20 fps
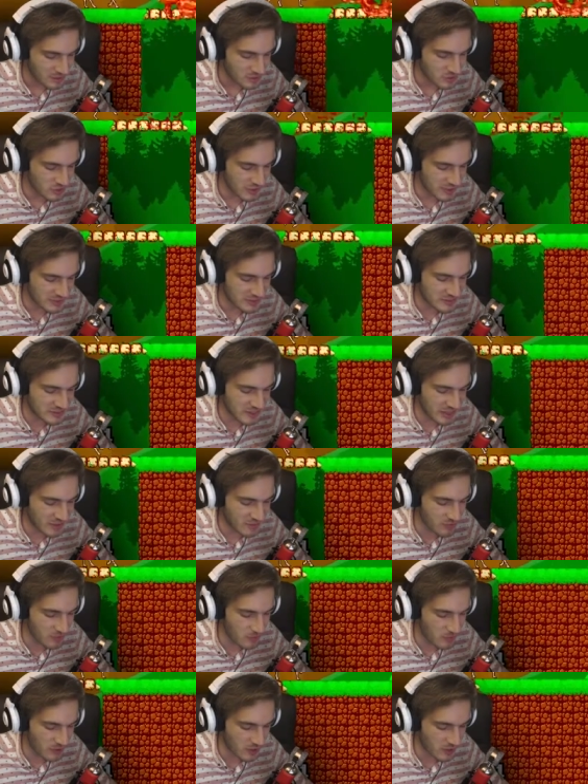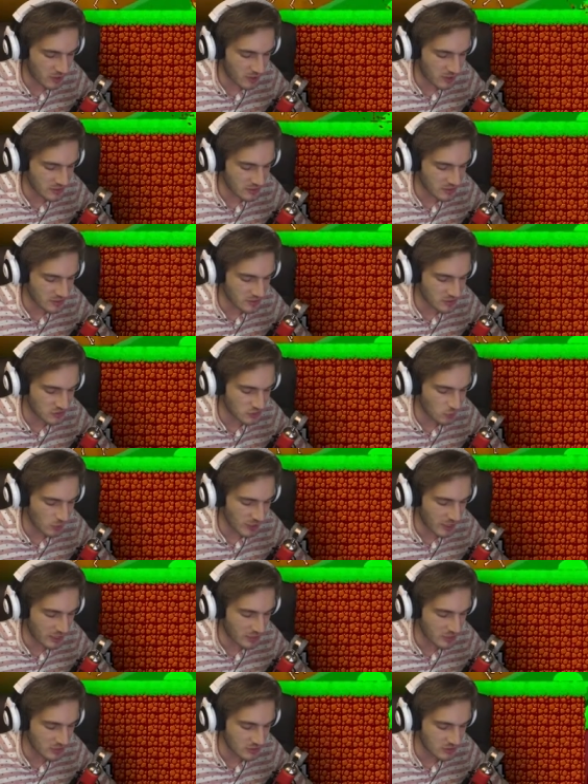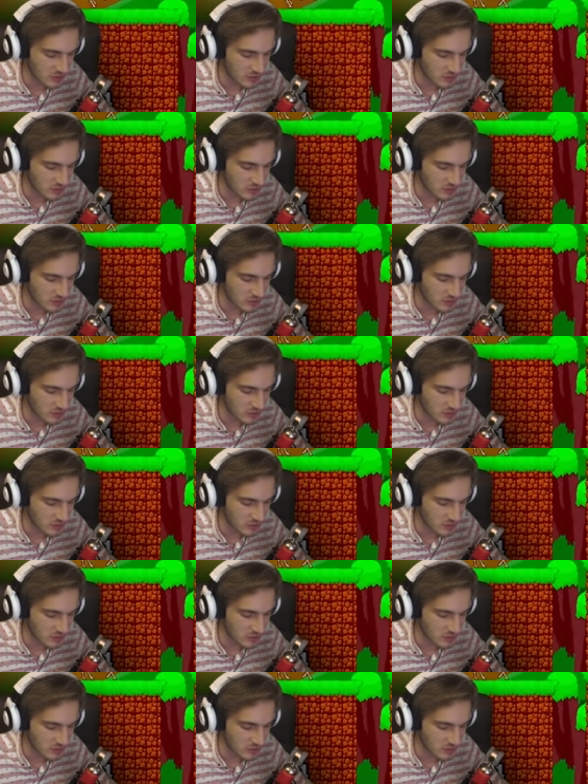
So I save the burgers so I can